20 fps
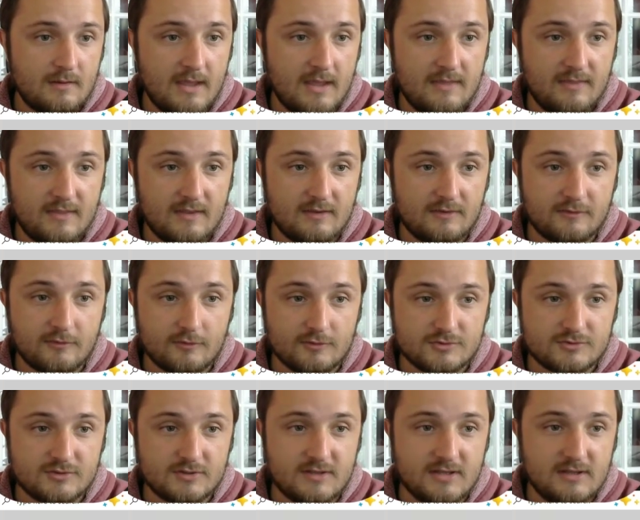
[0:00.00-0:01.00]
and then
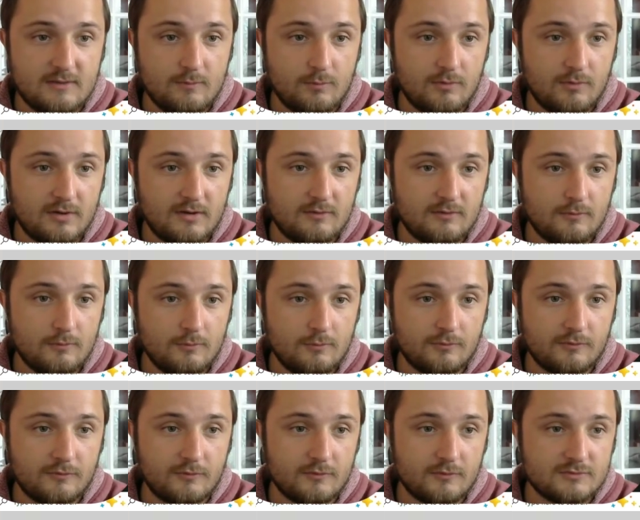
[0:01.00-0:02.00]
search the keyword in Google
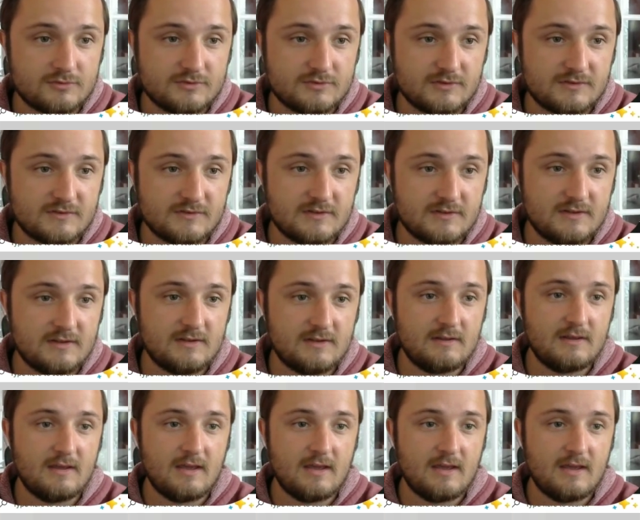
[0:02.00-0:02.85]
search to see,